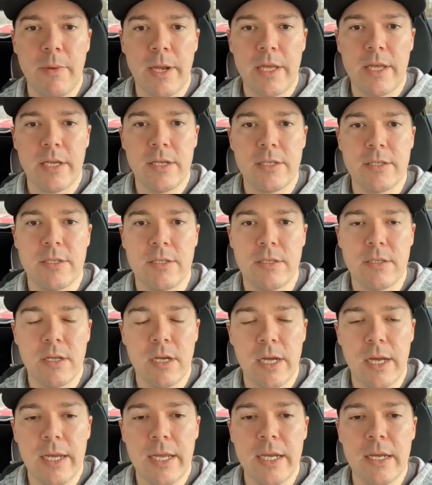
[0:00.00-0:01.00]
with my kids
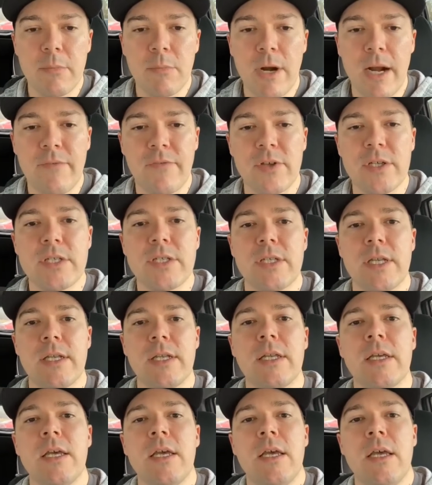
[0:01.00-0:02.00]
uh, eating breakfast,
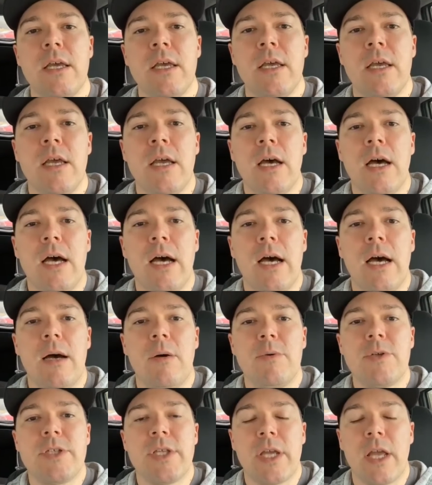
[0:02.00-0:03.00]
and I
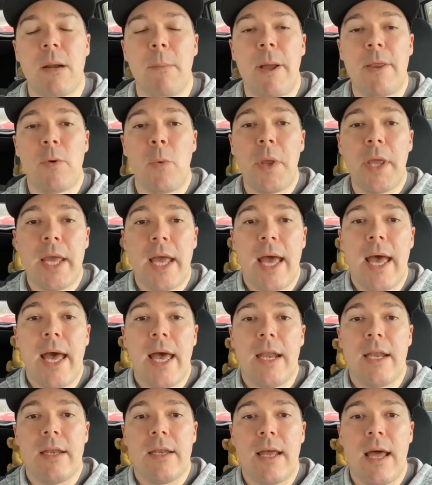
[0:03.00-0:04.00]
uh, was thinking about the week
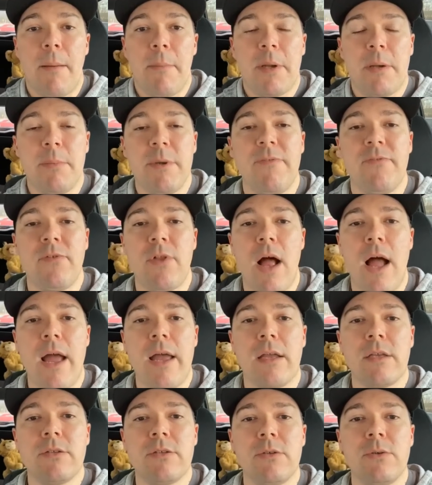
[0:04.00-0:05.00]
ahead, and I'm going to be
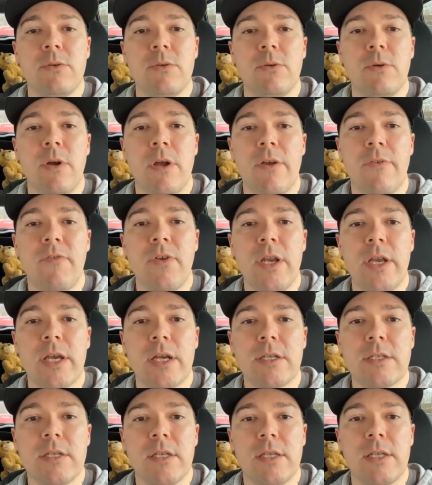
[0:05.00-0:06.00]
flying to
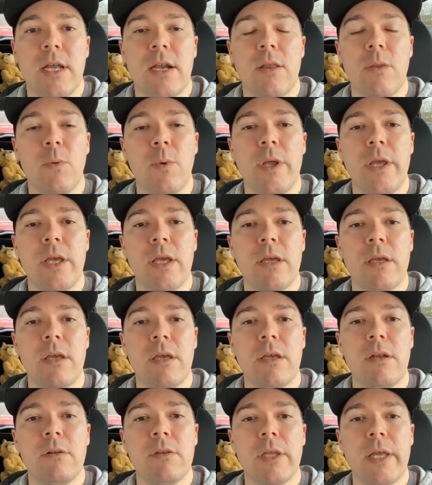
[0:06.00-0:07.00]
Phoenix at the end of the week,
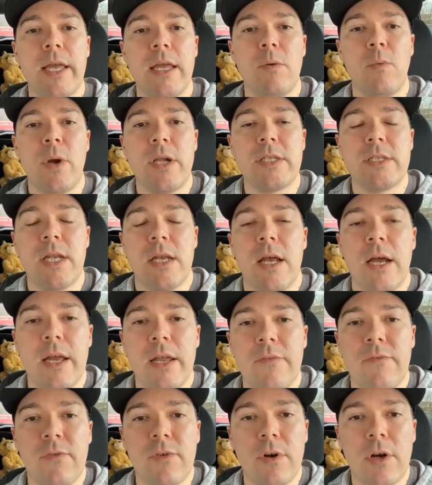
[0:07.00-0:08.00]
you know, late Wednesday
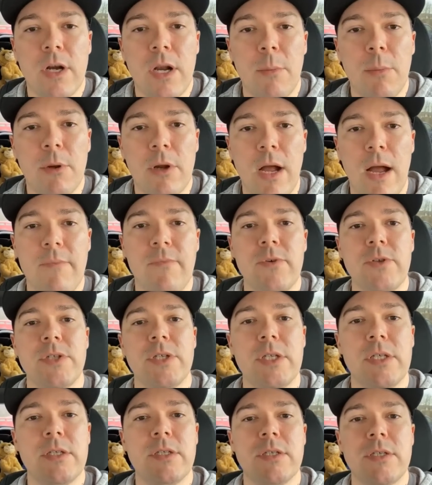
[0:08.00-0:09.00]
night for a couple
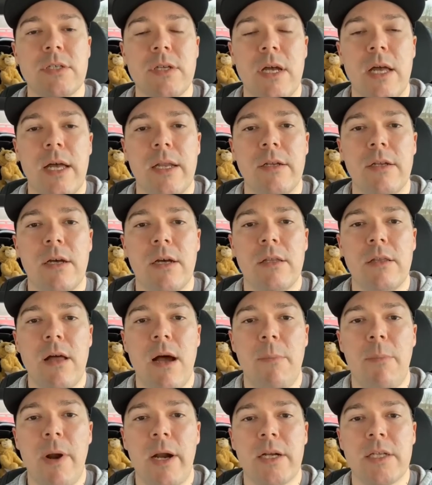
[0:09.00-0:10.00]
conferences on uh,
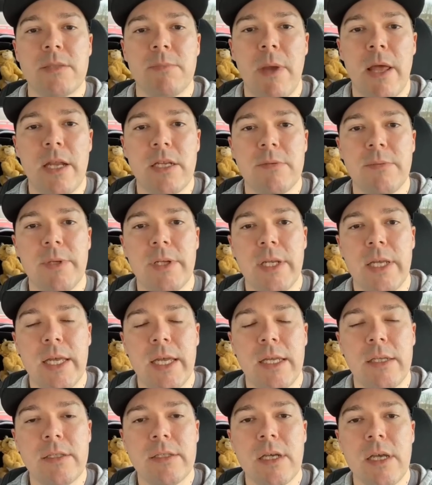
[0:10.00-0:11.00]
law practice management,
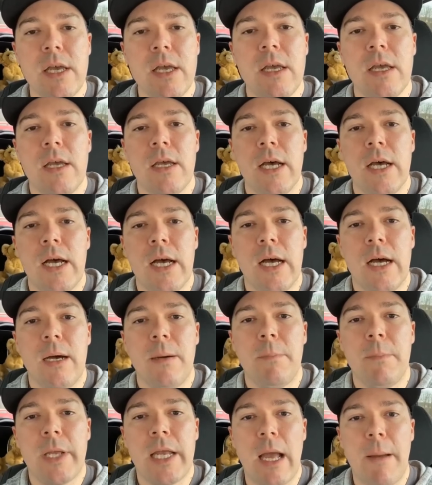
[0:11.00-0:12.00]
and
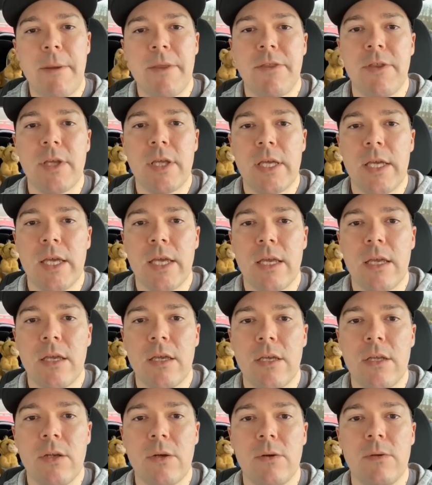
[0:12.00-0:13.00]
um, it got me thinking.
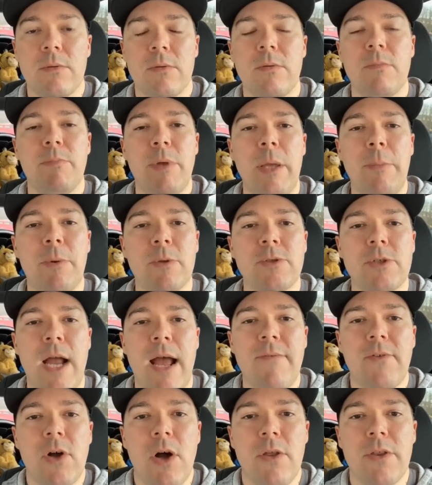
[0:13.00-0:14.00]
You know, people
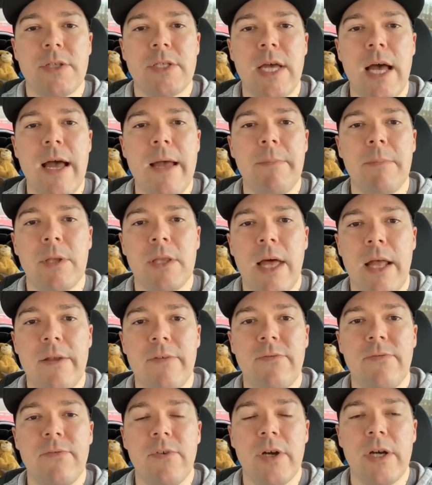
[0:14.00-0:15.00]
travel all the time. A lot
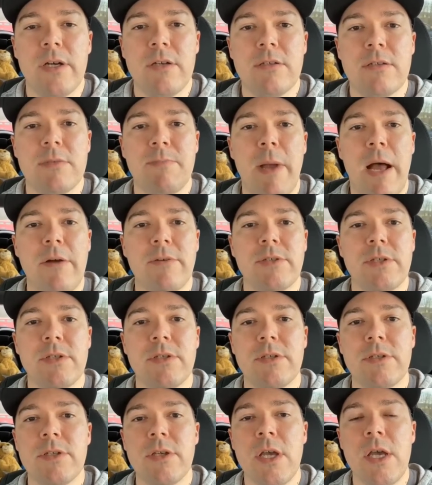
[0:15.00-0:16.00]
of uh,
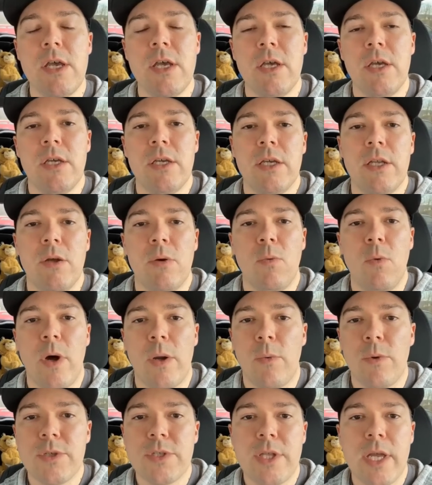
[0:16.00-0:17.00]
spouses, you know,
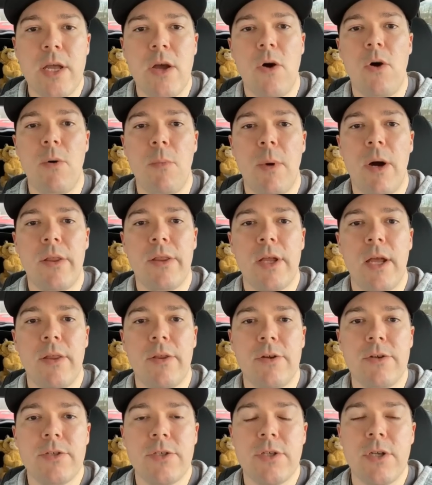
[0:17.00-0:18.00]
one will stay home while the
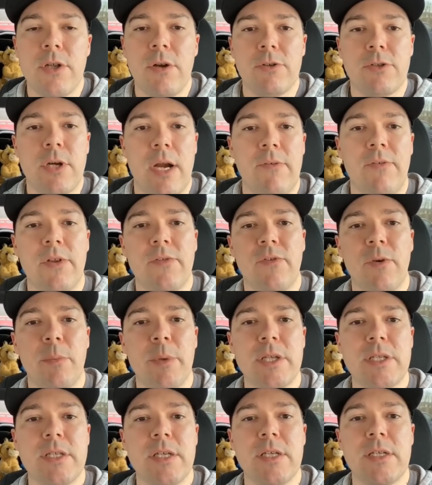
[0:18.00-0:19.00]
others, you know, traveling for
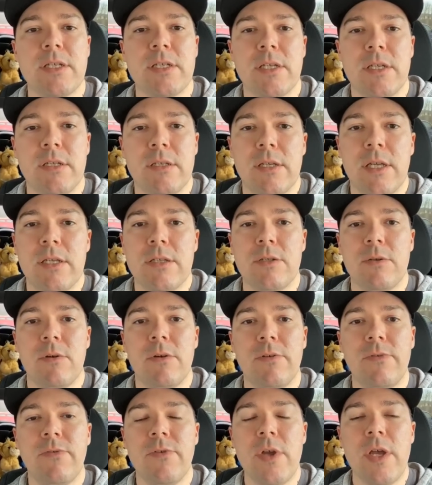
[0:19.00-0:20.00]
business and and sort
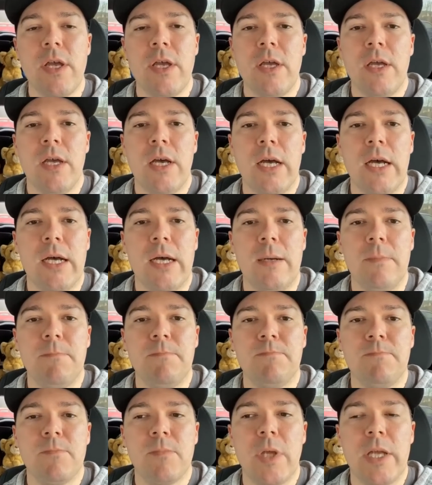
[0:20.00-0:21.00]
of
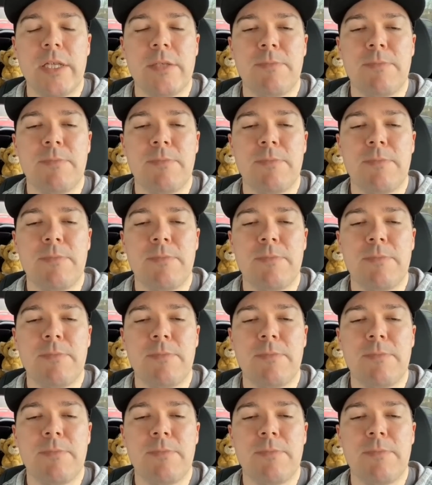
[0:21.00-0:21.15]
um,